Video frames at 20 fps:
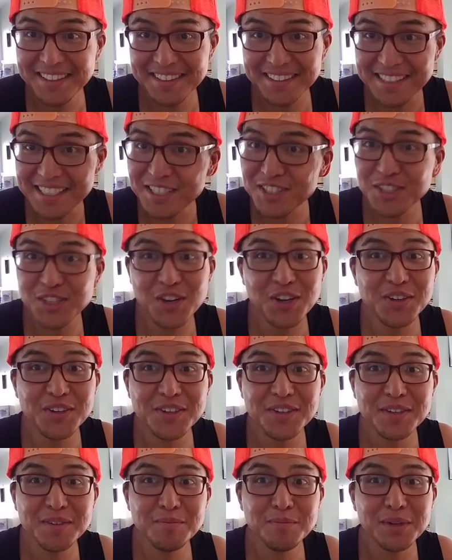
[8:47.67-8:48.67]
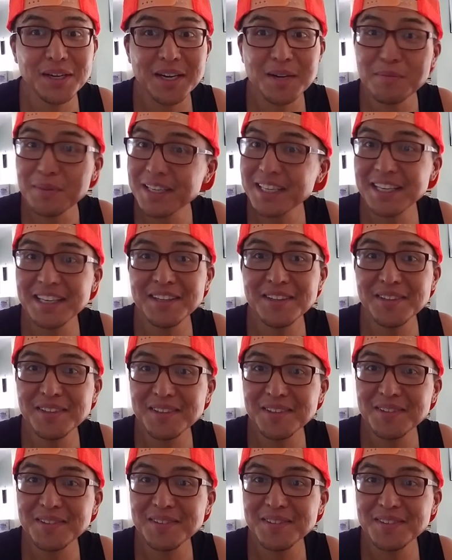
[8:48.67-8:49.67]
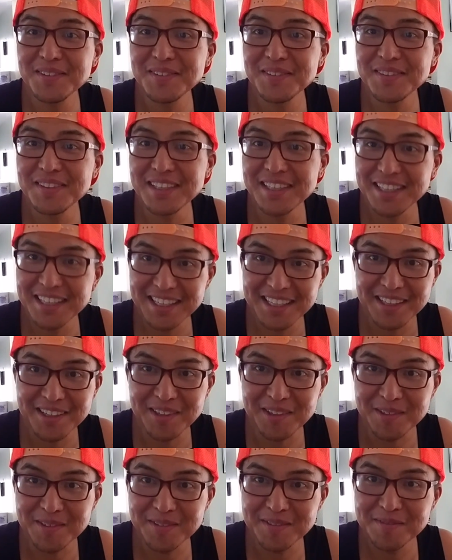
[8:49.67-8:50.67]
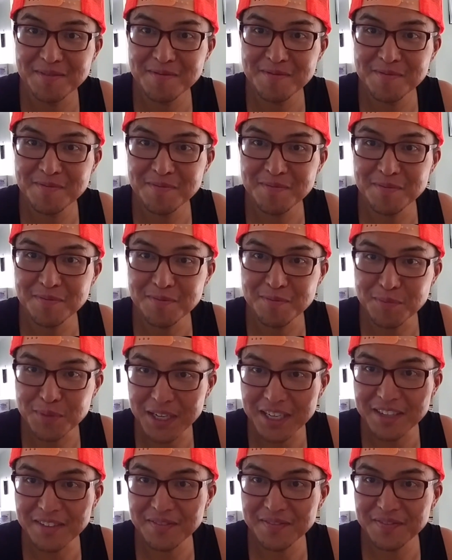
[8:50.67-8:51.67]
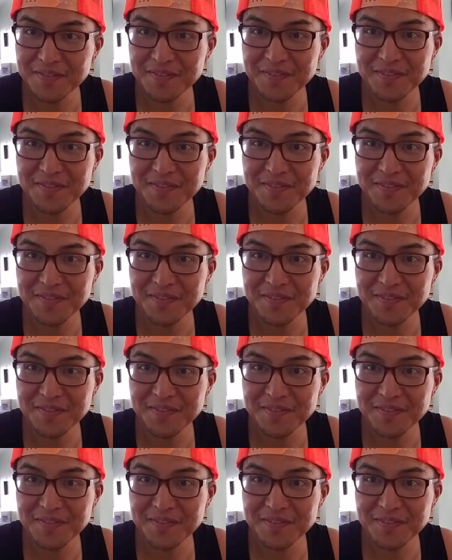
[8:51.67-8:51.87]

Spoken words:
It's like, sorry, but I'm gonna kill you and eat you, but